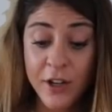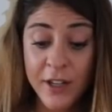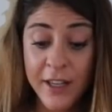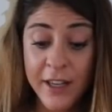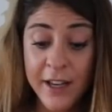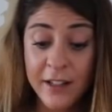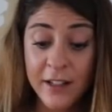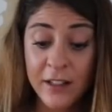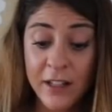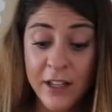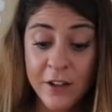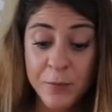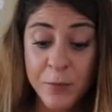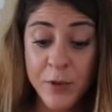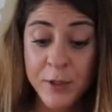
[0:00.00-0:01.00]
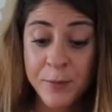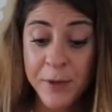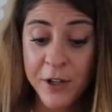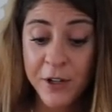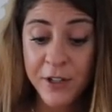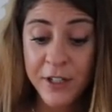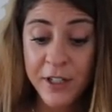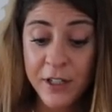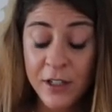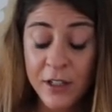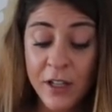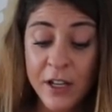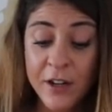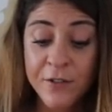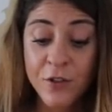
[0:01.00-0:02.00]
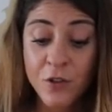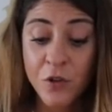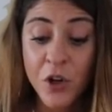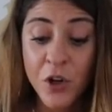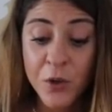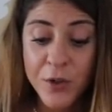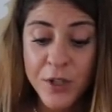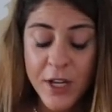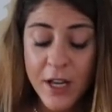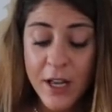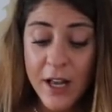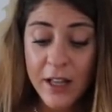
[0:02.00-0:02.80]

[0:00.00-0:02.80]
gonna get a lot of prosperity and a lot of growth,